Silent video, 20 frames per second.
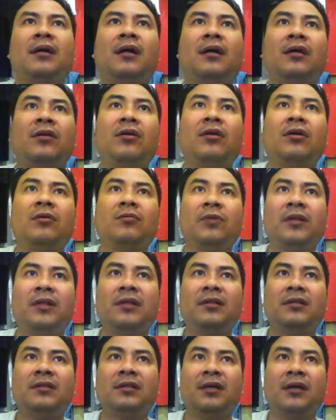along
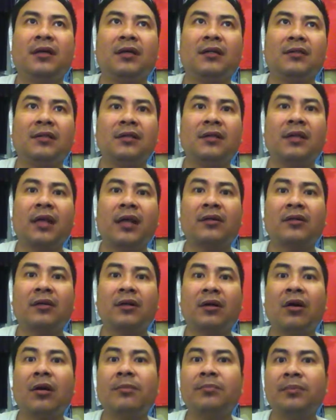with the
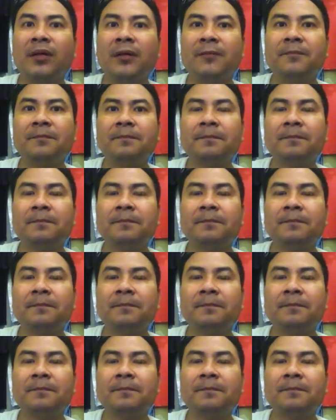Decker couple.